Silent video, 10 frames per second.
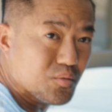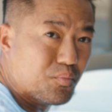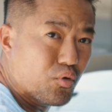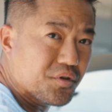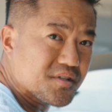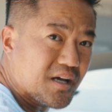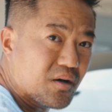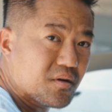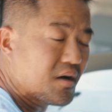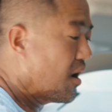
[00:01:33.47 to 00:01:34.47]
to pull this
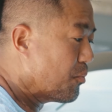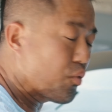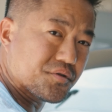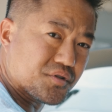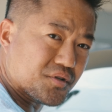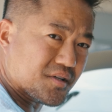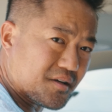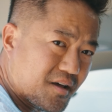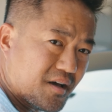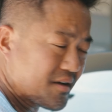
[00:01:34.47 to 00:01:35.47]
out upwards, just
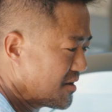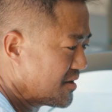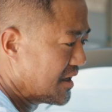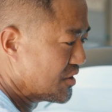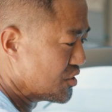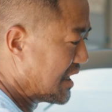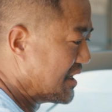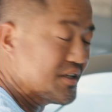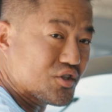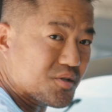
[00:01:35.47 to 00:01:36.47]
like that and, you,
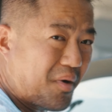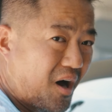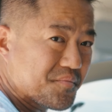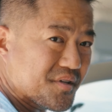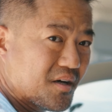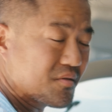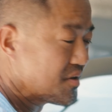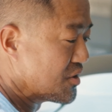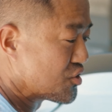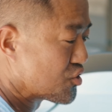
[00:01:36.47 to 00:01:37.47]
and it just pops out.
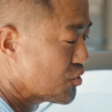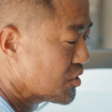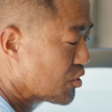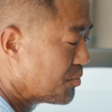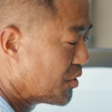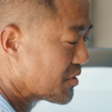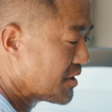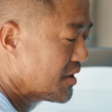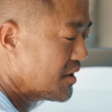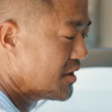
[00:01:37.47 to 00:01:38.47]
There's two little bolt,
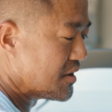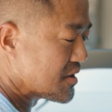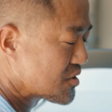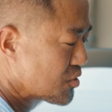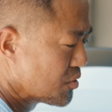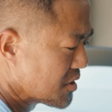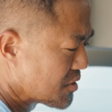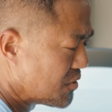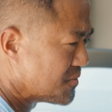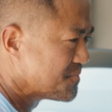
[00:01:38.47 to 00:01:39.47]
there's two
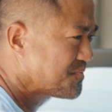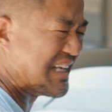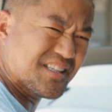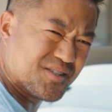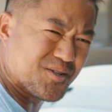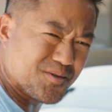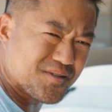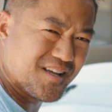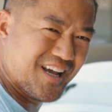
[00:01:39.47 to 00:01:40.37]
little inserts.